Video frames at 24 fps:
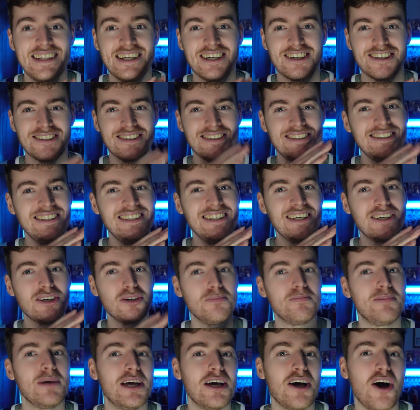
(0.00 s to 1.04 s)
They're a little
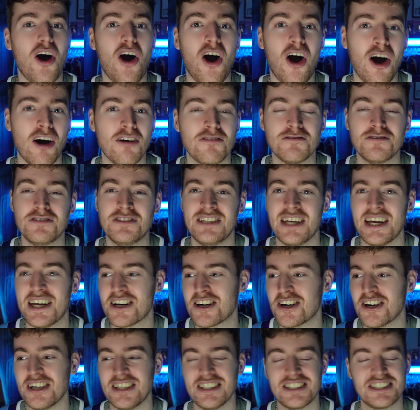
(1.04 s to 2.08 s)
bit off
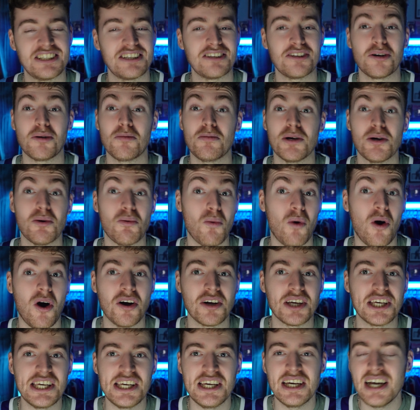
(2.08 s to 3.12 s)
center, and it's a little bit
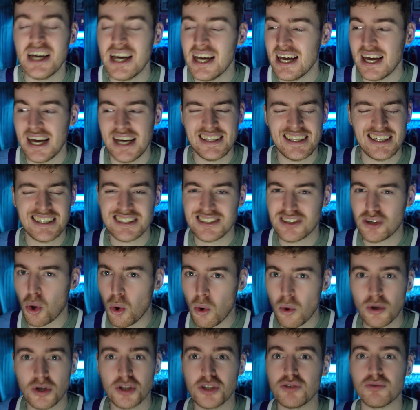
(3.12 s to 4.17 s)
wonky, and that
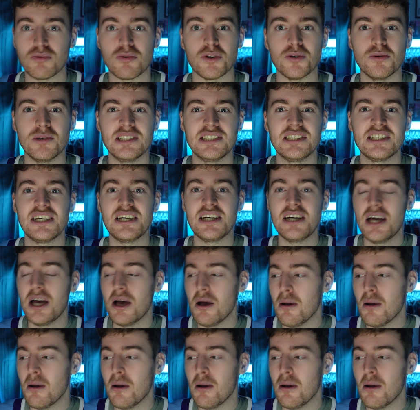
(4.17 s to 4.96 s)
totally ruins it.